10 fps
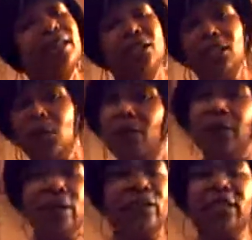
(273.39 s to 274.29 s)
just so if
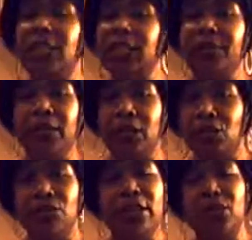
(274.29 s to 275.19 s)
there are any
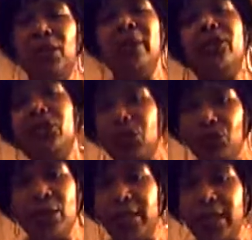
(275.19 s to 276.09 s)
spillage, you don't have to worry about
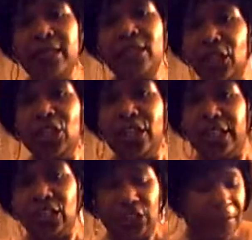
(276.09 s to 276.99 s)
scrubbing the
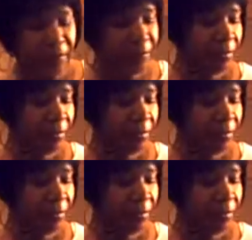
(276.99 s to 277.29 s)
cookie sheet.